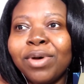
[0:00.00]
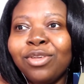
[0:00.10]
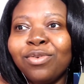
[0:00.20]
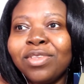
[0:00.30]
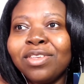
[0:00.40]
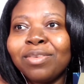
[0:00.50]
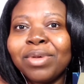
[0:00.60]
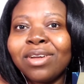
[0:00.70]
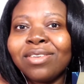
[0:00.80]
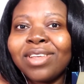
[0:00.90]
by using
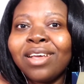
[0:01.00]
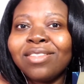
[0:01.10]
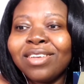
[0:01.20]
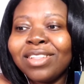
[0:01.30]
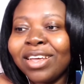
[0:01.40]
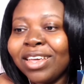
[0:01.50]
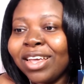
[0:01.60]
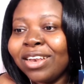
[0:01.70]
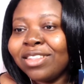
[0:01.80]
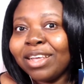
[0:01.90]
some kind of science thing that he
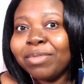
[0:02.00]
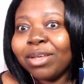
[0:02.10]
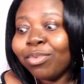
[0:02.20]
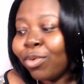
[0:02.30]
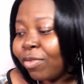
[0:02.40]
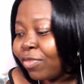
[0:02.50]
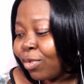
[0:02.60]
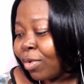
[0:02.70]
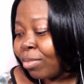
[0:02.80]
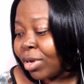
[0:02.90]
can tempt him with.
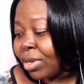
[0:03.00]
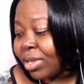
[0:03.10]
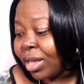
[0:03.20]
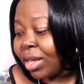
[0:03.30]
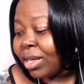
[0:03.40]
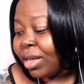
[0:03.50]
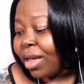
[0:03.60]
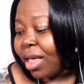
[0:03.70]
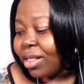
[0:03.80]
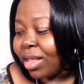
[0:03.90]
So I'm gonna say
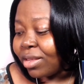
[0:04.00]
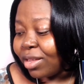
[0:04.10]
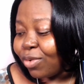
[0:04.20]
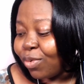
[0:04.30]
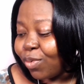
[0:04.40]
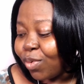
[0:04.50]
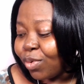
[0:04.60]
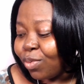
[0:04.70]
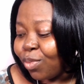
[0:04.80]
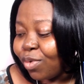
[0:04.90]
that Senku
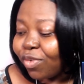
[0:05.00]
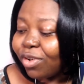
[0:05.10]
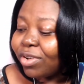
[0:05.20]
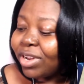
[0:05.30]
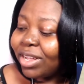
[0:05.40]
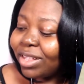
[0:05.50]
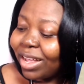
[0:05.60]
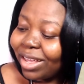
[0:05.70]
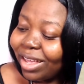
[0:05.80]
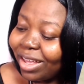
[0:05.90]
would move on in
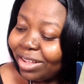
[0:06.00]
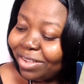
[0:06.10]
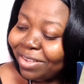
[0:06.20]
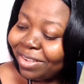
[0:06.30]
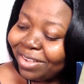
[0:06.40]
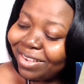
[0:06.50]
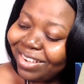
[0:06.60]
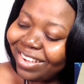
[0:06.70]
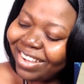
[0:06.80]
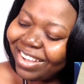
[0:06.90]
that case.
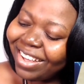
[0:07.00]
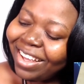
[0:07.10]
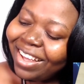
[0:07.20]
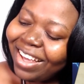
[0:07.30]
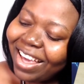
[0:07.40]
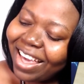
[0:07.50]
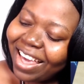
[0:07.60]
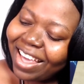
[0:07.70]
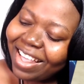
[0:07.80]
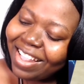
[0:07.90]

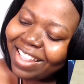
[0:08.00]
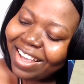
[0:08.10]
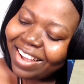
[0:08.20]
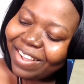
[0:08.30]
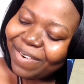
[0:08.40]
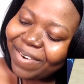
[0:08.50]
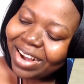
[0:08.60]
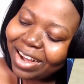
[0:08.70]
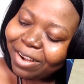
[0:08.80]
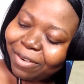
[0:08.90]
And then you'll
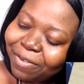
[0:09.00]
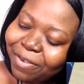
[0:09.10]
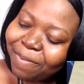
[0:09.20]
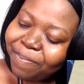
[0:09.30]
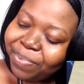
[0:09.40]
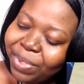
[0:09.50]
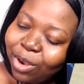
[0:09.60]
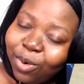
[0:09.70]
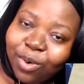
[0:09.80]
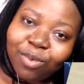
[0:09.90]
have
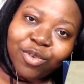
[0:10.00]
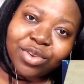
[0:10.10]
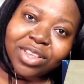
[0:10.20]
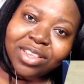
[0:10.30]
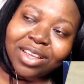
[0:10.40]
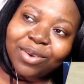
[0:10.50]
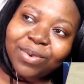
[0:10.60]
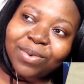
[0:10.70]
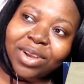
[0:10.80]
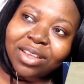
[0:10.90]
Chrome versus
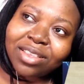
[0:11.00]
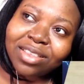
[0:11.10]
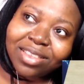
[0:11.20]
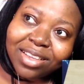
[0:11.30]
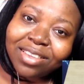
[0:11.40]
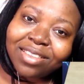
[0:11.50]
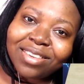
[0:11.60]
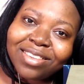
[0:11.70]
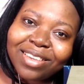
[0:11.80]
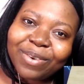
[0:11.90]
Senku, and
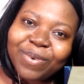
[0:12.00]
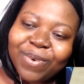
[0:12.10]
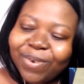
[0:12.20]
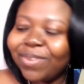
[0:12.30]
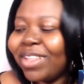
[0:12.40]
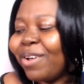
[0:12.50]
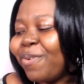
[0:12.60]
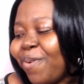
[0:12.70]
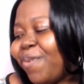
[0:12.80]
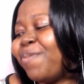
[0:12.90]
since Senku knows
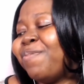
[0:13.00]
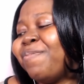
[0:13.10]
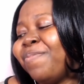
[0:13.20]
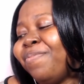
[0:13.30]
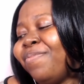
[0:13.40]
that Chrome